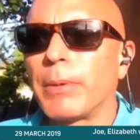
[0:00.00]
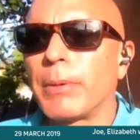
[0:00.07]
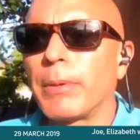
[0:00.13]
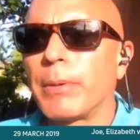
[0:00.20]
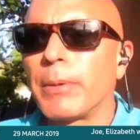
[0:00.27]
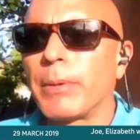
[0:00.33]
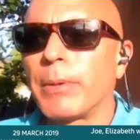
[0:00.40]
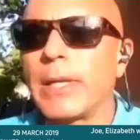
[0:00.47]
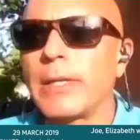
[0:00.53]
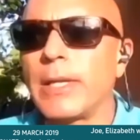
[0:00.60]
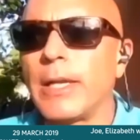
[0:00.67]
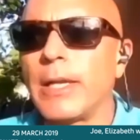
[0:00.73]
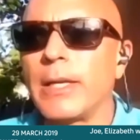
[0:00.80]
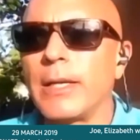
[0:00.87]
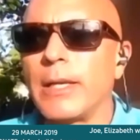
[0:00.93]
public
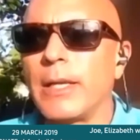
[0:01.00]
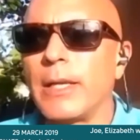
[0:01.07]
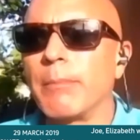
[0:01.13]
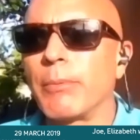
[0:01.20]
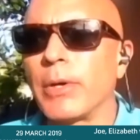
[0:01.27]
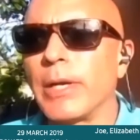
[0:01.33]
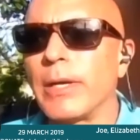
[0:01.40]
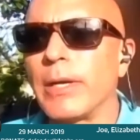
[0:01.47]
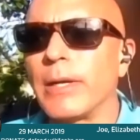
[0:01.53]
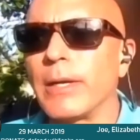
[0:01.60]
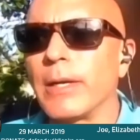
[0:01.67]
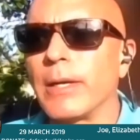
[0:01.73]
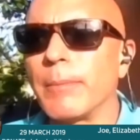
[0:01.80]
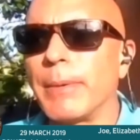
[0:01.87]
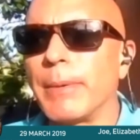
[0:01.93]
opinion in
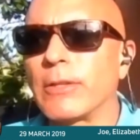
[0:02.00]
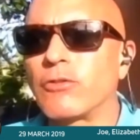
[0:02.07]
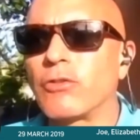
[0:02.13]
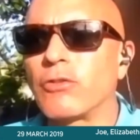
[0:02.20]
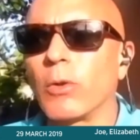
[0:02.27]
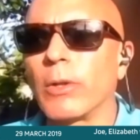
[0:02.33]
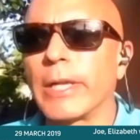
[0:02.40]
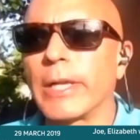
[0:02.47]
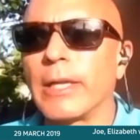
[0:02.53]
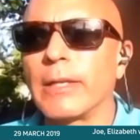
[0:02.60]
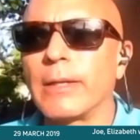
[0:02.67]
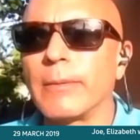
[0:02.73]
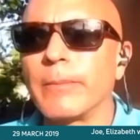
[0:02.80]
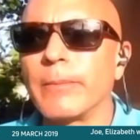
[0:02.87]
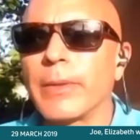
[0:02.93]
Britain about
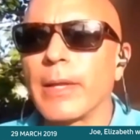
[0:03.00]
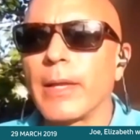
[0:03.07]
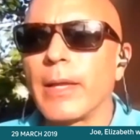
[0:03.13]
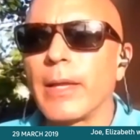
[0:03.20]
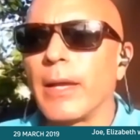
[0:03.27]
Julian.